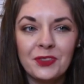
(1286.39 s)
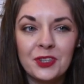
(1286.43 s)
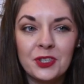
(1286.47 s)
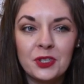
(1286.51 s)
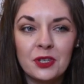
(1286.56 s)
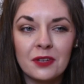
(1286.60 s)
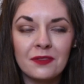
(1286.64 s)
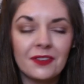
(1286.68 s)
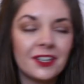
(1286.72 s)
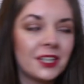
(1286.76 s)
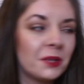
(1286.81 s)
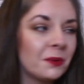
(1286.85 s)

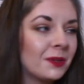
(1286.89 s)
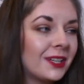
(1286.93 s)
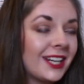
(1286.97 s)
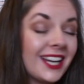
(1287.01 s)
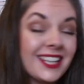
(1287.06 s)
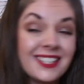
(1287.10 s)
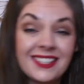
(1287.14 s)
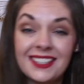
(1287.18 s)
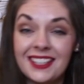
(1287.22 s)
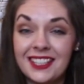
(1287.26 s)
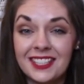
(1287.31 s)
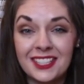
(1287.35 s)
So if anyone
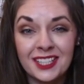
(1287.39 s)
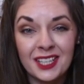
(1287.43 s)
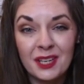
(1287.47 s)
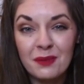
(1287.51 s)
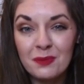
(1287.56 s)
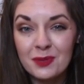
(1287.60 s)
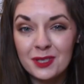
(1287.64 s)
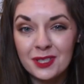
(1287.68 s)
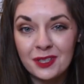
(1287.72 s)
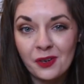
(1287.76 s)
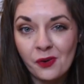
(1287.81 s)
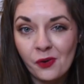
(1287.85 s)
has any
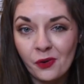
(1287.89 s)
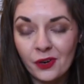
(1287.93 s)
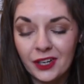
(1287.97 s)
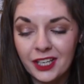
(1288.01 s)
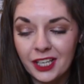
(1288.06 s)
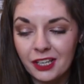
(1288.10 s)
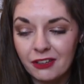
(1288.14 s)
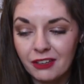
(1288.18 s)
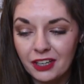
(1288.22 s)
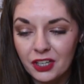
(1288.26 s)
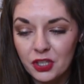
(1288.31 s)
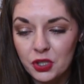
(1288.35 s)
tips or
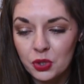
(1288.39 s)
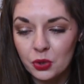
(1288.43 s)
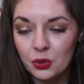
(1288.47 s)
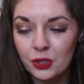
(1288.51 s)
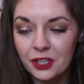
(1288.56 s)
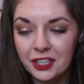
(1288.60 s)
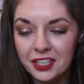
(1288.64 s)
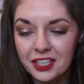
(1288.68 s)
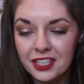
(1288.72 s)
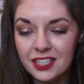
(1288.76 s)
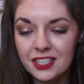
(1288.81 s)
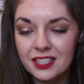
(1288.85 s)
any great
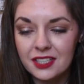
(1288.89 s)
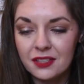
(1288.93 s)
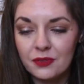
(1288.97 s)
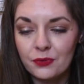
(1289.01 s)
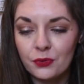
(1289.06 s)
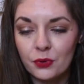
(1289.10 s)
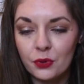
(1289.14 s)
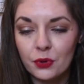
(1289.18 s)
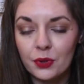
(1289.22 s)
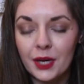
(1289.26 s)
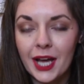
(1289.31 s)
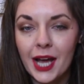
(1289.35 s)
shortcuts
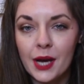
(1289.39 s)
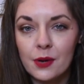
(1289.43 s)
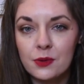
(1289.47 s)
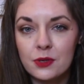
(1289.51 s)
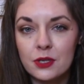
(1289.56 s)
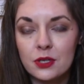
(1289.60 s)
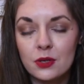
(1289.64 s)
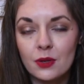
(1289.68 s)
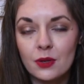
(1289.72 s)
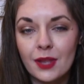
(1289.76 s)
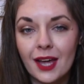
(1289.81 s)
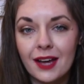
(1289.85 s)
for how
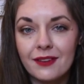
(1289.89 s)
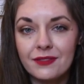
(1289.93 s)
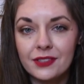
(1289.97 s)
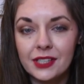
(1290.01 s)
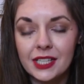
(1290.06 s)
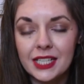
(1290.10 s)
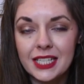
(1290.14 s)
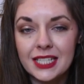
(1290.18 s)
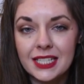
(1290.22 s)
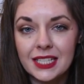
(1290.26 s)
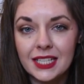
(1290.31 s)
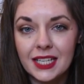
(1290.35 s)
to do that
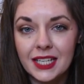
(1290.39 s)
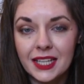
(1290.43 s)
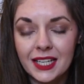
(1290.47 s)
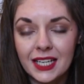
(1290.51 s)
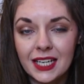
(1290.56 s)
faster,